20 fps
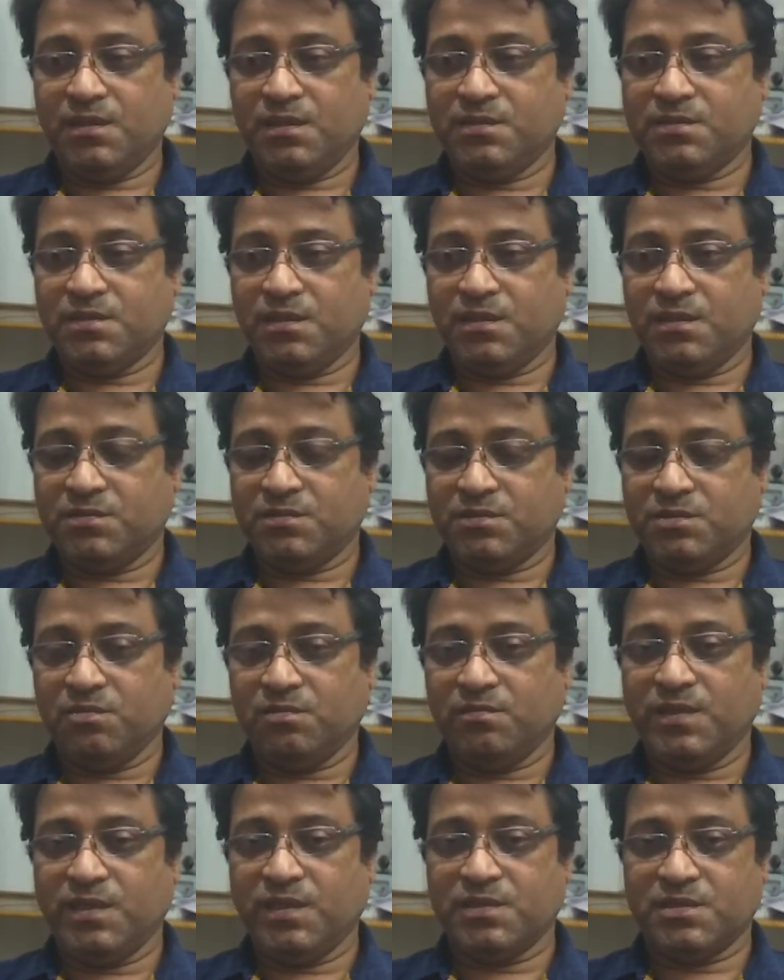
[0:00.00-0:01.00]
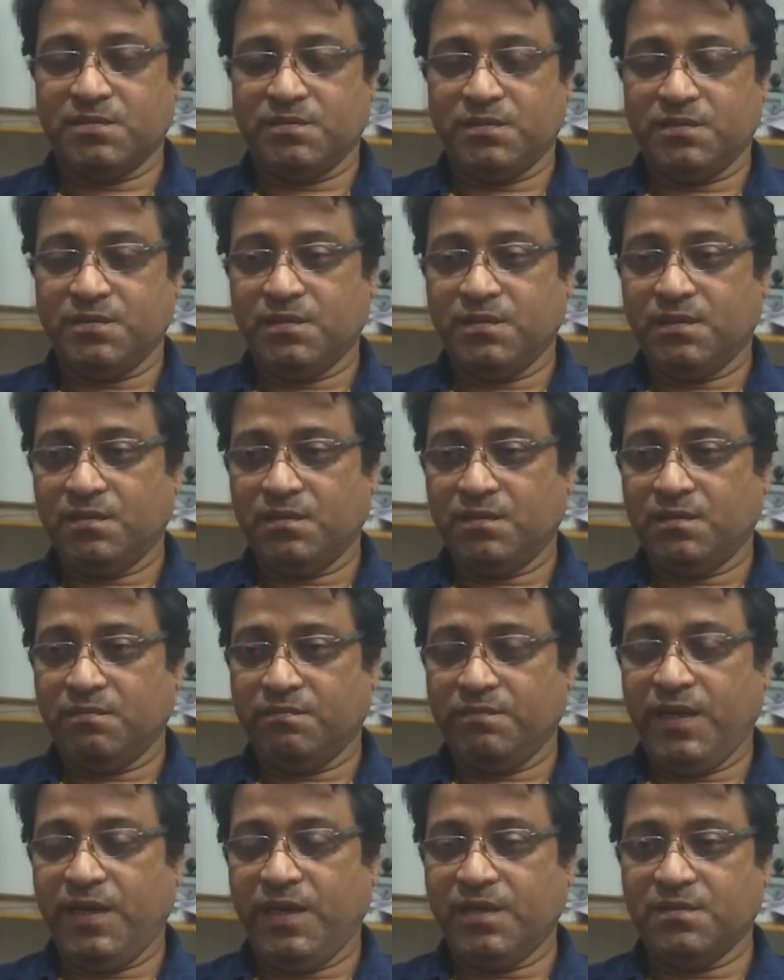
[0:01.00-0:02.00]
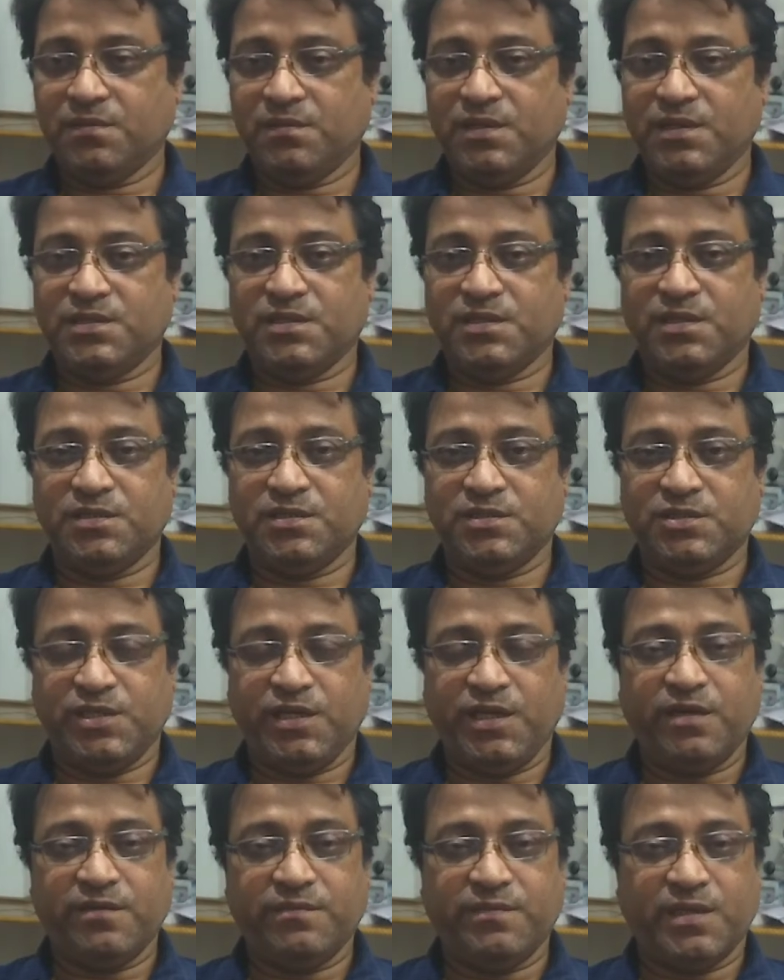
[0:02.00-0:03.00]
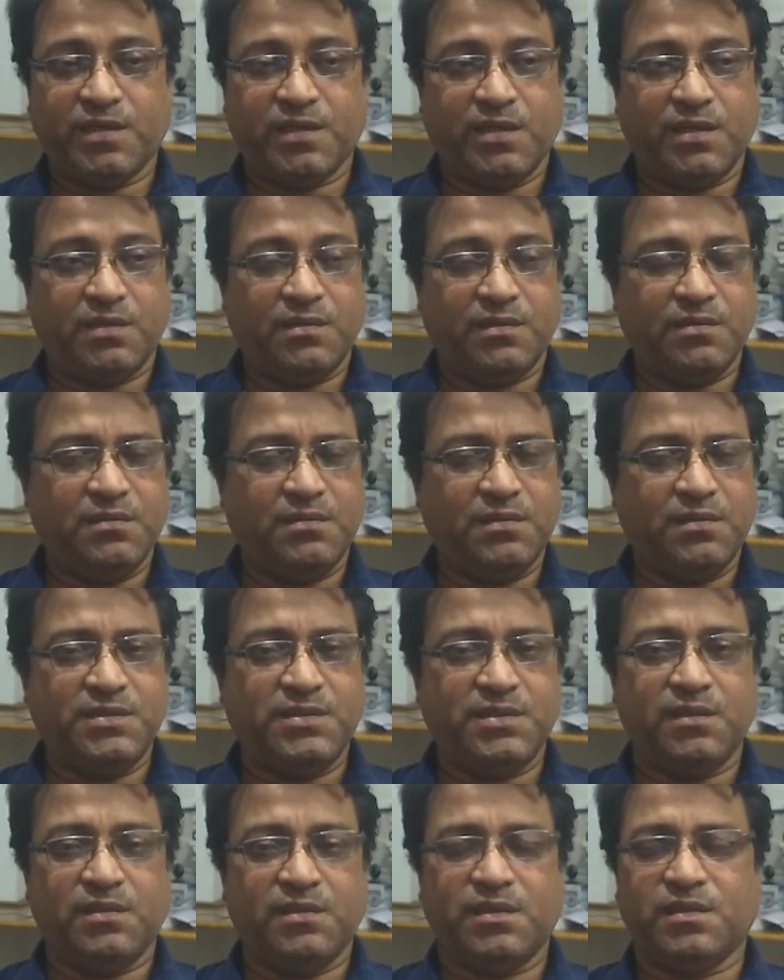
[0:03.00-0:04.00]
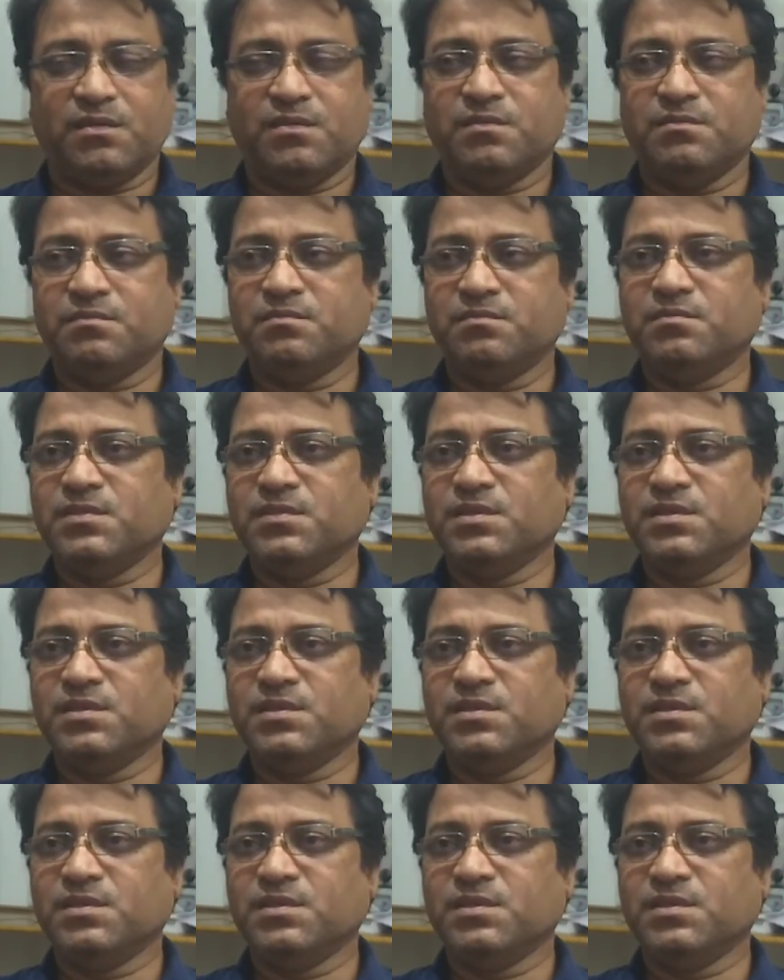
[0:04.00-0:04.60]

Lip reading: there is so much bad condition in share market, this and that.